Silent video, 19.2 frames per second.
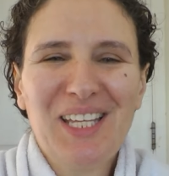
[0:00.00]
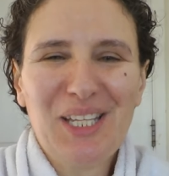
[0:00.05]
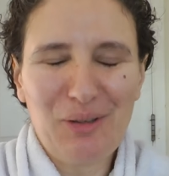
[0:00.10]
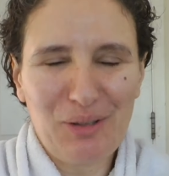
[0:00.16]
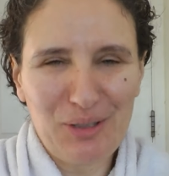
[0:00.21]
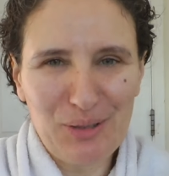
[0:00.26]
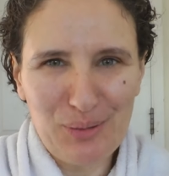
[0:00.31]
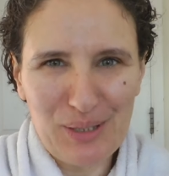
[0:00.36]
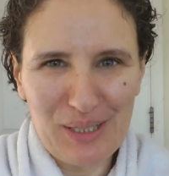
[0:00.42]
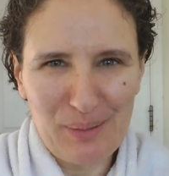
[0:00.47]

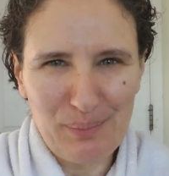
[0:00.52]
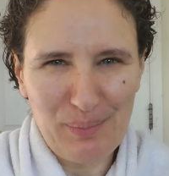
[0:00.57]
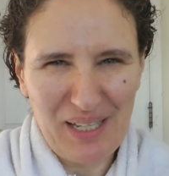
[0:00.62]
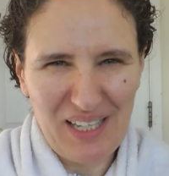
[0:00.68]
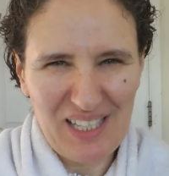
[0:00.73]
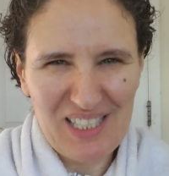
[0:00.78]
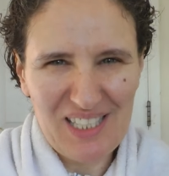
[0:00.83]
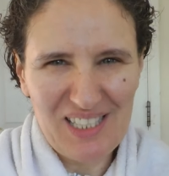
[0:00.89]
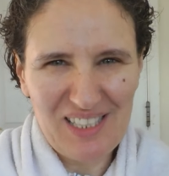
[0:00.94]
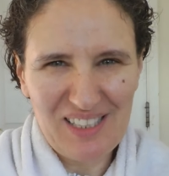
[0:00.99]
You're doing the
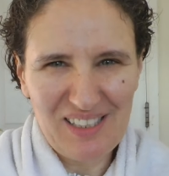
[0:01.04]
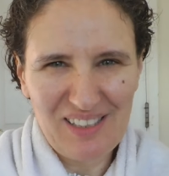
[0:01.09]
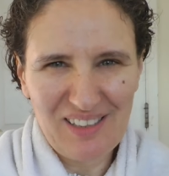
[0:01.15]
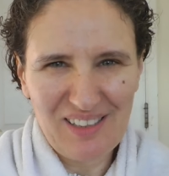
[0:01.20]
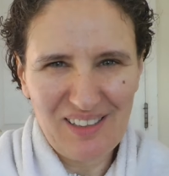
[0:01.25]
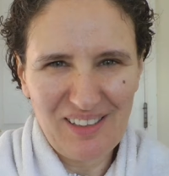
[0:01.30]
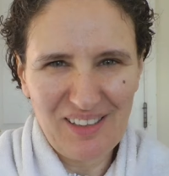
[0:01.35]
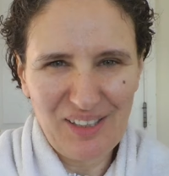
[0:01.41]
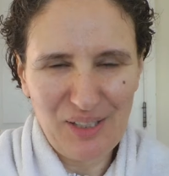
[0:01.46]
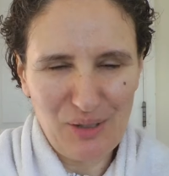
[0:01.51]
best
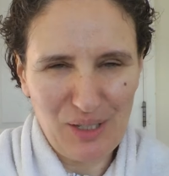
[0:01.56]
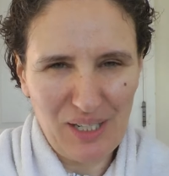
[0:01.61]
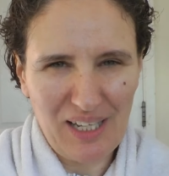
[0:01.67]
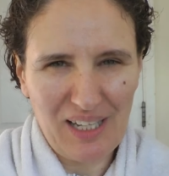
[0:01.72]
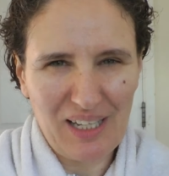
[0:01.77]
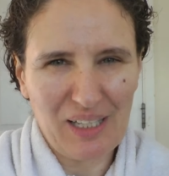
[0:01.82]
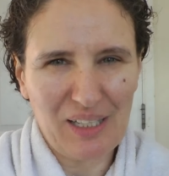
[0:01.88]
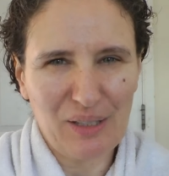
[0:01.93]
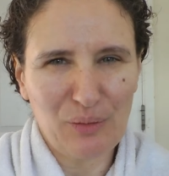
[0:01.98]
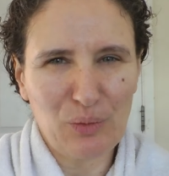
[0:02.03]
you
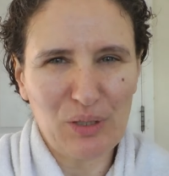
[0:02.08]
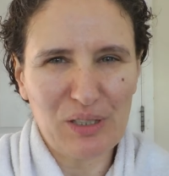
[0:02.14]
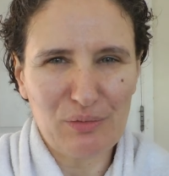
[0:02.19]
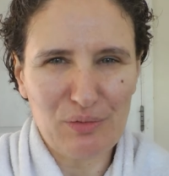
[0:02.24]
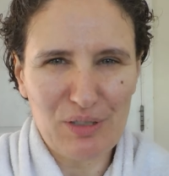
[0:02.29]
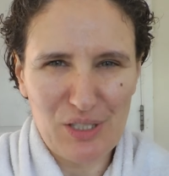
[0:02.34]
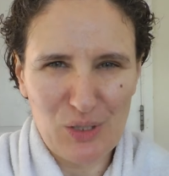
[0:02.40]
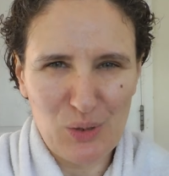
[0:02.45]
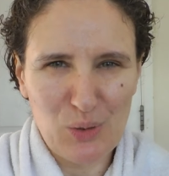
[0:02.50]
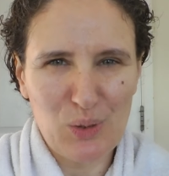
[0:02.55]
can with the
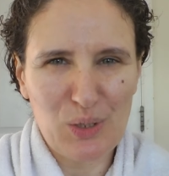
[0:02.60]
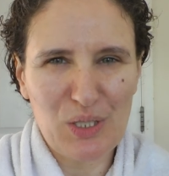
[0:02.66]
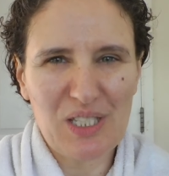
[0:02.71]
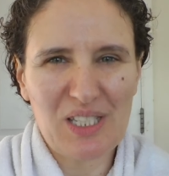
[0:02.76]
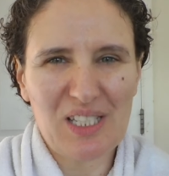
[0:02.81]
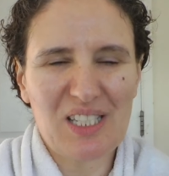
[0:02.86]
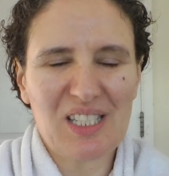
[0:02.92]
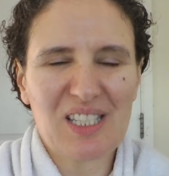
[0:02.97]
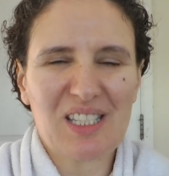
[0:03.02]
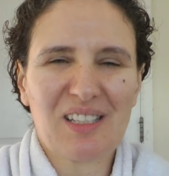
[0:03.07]

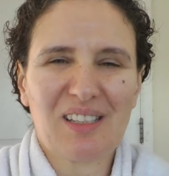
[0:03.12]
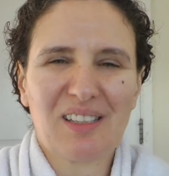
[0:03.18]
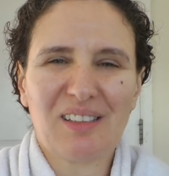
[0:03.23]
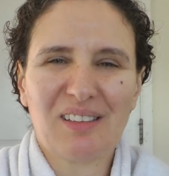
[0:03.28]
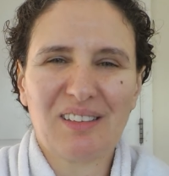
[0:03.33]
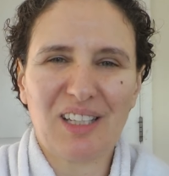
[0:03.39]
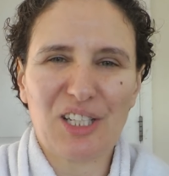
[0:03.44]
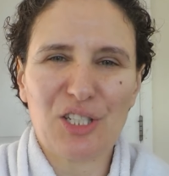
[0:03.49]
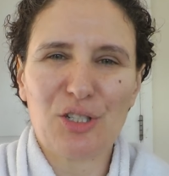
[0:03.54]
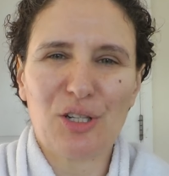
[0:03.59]
resources
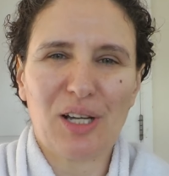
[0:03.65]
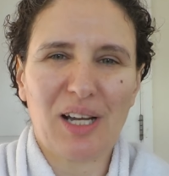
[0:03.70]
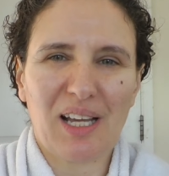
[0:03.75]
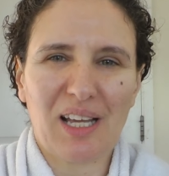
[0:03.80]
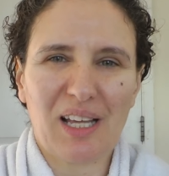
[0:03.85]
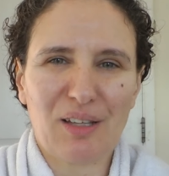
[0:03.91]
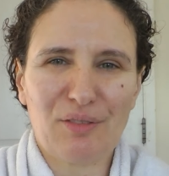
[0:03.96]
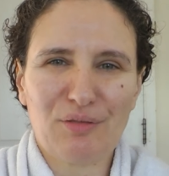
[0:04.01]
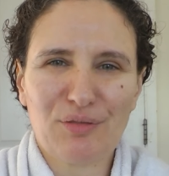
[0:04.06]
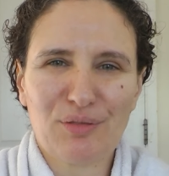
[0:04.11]
that you
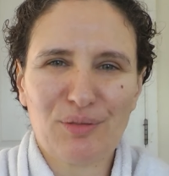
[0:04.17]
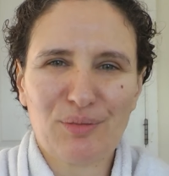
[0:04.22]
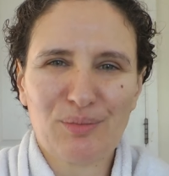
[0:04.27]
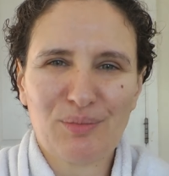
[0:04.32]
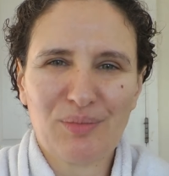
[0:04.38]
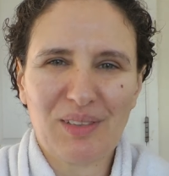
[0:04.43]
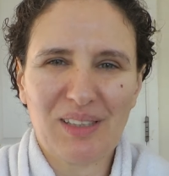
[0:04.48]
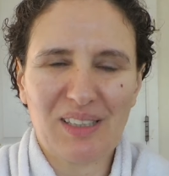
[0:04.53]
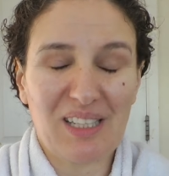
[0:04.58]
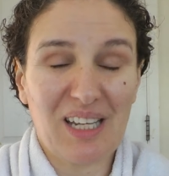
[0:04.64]
have,
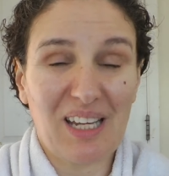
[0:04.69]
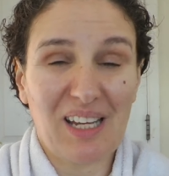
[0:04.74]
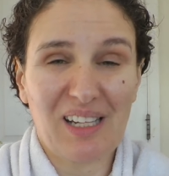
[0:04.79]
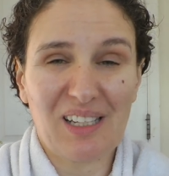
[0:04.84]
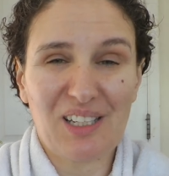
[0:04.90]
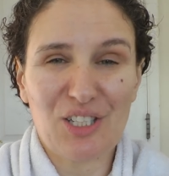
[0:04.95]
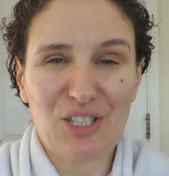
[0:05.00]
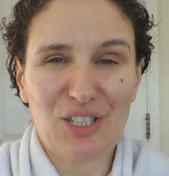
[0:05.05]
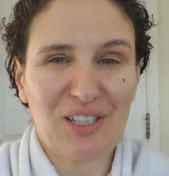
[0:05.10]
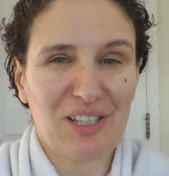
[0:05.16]
the
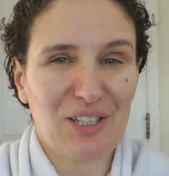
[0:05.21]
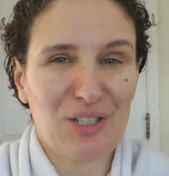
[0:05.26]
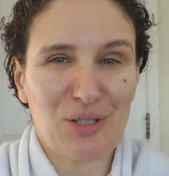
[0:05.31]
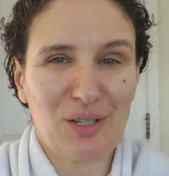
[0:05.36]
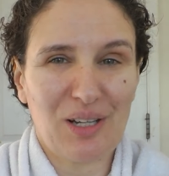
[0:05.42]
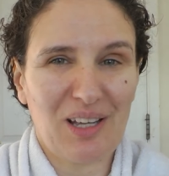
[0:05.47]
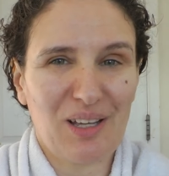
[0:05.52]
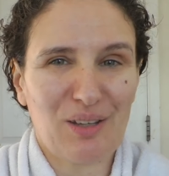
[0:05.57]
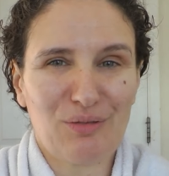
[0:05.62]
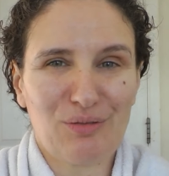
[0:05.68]
energy that you
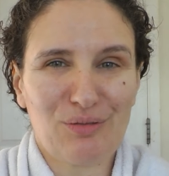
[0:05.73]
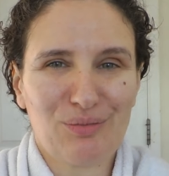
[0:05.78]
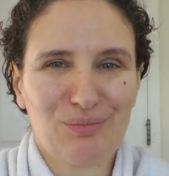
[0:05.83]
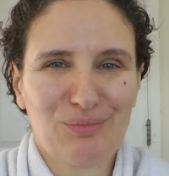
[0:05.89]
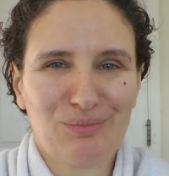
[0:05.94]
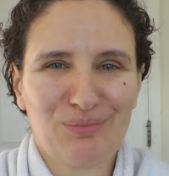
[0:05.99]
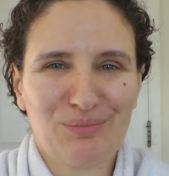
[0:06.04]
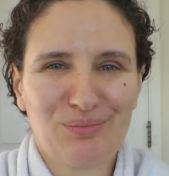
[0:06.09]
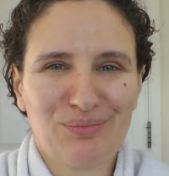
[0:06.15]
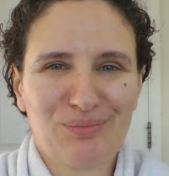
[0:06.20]
have.
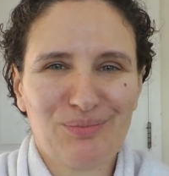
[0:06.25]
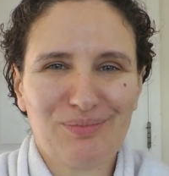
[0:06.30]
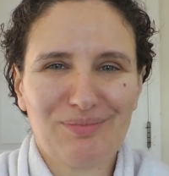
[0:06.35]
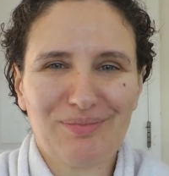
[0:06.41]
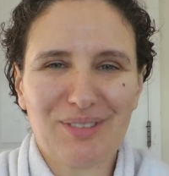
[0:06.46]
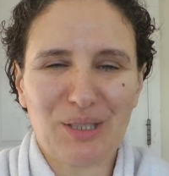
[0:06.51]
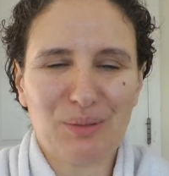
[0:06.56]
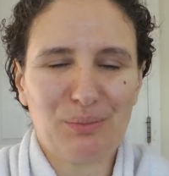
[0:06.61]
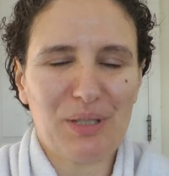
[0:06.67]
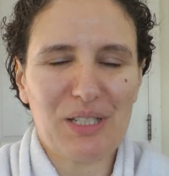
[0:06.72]

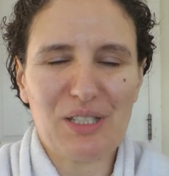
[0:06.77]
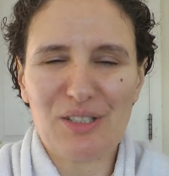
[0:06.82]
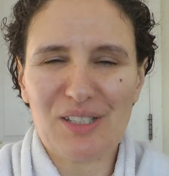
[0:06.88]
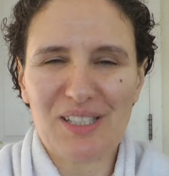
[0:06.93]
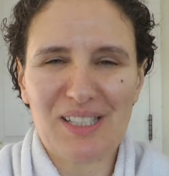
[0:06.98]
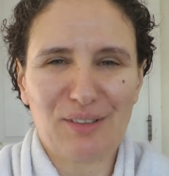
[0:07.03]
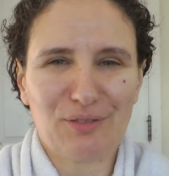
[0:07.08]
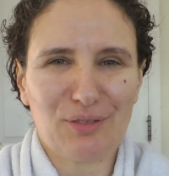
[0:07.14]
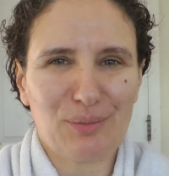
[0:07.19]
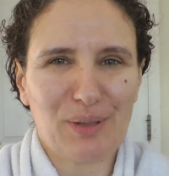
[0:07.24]
Don't beat
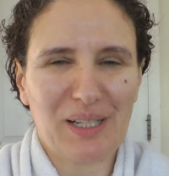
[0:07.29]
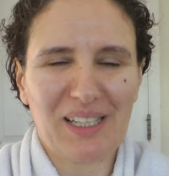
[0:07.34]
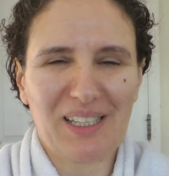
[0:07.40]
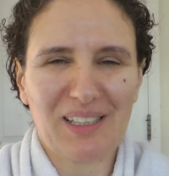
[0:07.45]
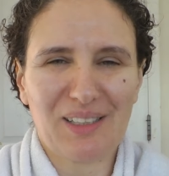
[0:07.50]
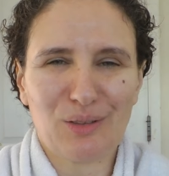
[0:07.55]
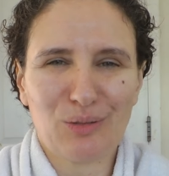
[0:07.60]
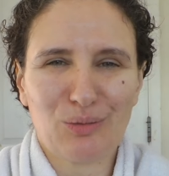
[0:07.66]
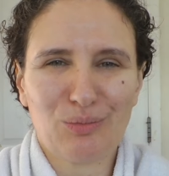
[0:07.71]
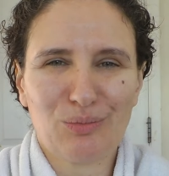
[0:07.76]
yourself about
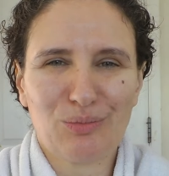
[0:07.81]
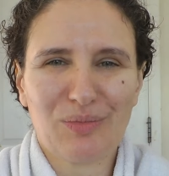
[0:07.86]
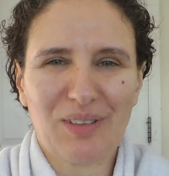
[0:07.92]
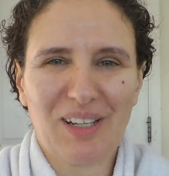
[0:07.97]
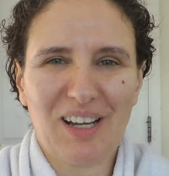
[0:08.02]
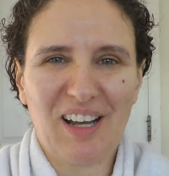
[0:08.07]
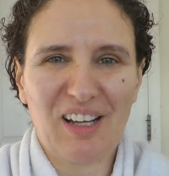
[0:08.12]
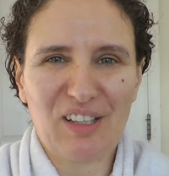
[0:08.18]
it.